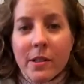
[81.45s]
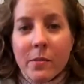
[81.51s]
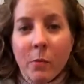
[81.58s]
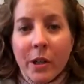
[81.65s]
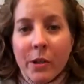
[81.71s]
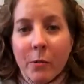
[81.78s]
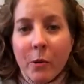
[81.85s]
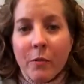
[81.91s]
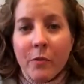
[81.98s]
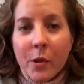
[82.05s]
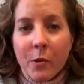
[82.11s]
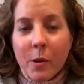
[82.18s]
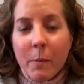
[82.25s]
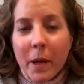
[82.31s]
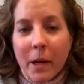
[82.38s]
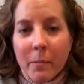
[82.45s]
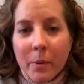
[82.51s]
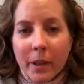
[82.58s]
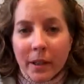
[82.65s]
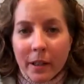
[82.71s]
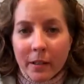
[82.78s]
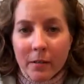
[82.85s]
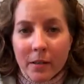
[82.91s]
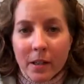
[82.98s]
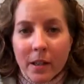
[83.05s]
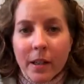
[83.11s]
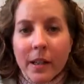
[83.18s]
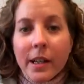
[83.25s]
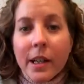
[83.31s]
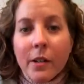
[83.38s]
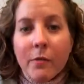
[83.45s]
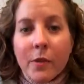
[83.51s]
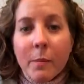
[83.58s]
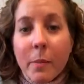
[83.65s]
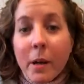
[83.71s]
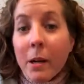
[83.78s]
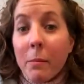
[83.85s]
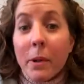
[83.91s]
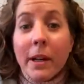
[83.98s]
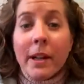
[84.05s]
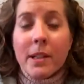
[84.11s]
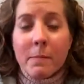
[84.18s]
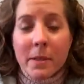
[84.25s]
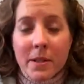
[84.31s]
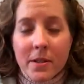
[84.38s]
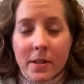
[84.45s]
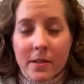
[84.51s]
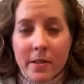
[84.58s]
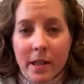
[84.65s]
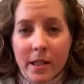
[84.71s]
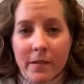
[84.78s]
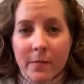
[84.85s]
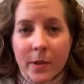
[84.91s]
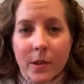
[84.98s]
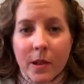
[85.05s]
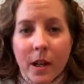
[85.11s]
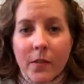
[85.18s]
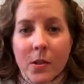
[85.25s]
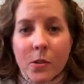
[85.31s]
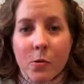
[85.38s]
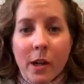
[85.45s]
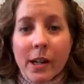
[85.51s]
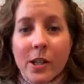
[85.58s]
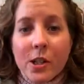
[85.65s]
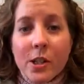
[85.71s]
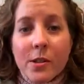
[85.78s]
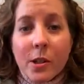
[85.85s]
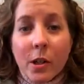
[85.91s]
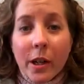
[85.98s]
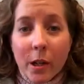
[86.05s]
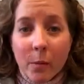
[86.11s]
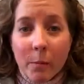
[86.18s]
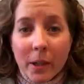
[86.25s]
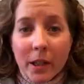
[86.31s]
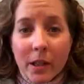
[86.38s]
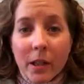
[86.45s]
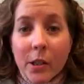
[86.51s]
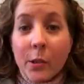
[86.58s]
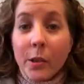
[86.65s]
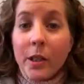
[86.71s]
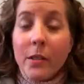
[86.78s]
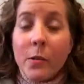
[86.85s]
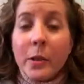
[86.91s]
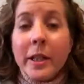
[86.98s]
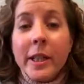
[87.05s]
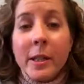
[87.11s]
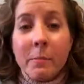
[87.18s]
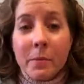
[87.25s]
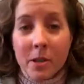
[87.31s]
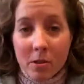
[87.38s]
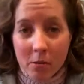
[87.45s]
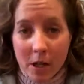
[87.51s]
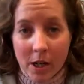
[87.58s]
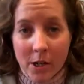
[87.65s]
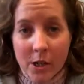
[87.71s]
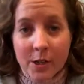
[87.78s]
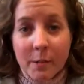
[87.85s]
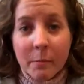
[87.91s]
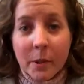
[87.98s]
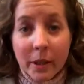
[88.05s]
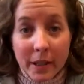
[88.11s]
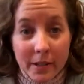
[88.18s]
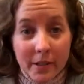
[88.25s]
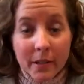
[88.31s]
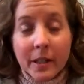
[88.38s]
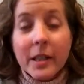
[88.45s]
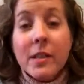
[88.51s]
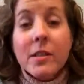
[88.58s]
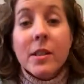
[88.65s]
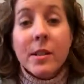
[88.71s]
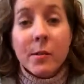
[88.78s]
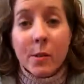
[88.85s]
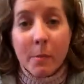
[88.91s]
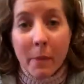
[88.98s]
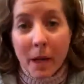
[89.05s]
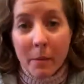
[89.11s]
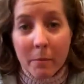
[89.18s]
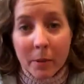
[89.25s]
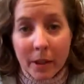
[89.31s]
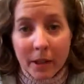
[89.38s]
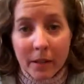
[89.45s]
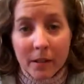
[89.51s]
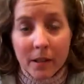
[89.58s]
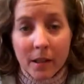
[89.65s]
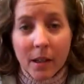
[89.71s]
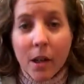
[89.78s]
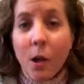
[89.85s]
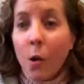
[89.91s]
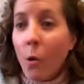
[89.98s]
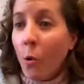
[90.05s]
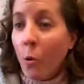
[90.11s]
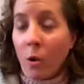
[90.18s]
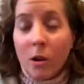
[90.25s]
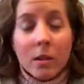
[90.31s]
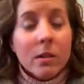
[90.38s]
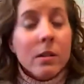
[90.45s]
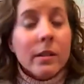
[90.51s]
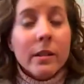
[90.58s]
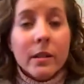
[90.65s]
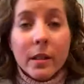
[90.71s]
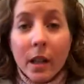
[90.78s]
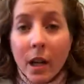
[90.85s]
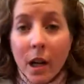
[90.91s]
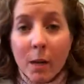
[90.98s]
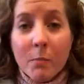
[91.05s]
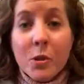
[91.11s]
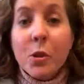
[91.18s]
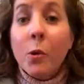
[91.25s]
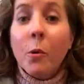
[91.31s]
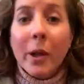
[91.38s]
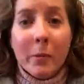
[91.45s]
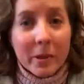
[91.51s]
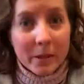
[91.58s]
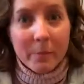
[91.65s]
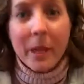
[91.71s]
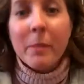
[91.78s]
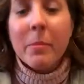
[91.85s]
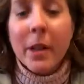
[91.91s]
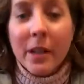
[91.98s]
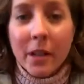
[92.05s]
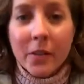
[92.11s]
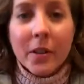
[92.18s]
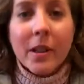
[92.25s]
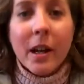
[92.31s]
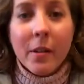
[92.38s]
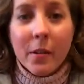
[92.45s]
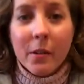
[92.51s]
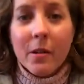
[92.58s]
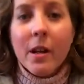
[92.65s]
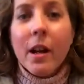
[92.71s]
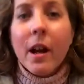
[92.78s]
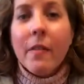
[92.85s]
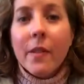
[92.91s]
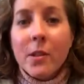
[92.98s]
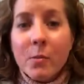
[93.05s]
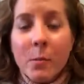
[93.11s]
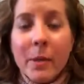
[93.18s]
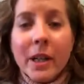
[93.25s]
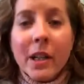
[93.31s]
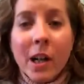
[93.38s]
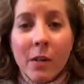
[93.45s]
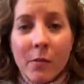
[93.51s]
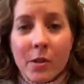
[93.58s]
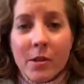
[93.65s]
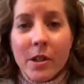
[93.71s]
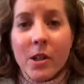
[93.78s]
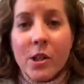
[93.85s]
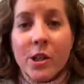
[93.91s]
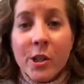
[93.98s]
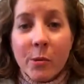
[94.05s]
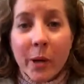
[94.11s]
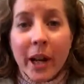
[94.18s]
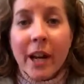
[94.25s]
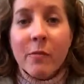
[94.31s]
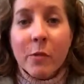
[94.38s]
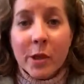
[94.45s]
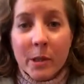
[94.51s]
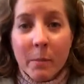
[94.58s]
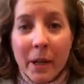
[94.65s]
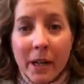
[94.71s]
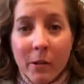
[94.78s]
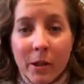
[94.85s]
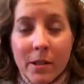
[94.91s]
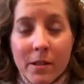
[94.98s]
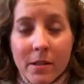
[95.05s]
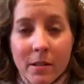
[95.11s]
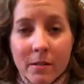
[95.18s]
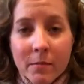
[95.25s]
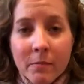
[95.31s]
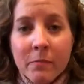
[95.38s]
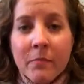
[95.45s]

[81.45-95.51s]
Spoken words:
weeks, when you review the PEP plan, if the PEP plan has been successful and the strategies are helping, you could either keep the strategies in place and continue the PEP plan, or do away with the PEP plan altogether. And this would be a conversation you would have with the parent.